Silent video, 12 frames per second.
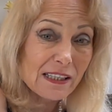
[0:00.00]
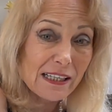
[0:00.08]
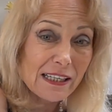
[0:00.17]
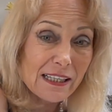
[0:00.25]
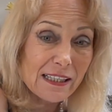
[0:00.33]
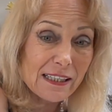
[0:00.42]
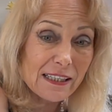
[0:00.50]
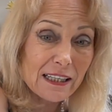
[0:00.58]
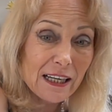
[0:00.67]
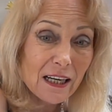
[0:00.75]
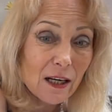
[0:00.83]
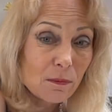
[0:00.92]
easily
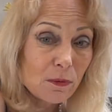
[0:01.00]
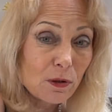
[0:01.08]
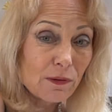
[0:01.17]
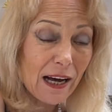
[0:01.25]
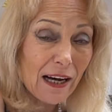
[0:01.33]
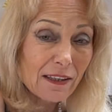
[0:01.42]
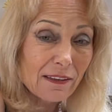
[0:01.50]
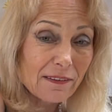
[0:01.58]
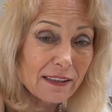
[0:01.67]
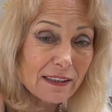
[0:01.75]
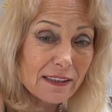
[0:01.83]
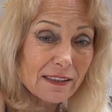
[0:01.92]
move out of
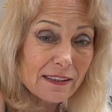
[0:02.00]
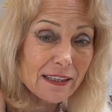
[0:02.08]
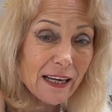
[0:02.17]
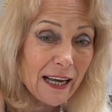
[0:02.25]
this.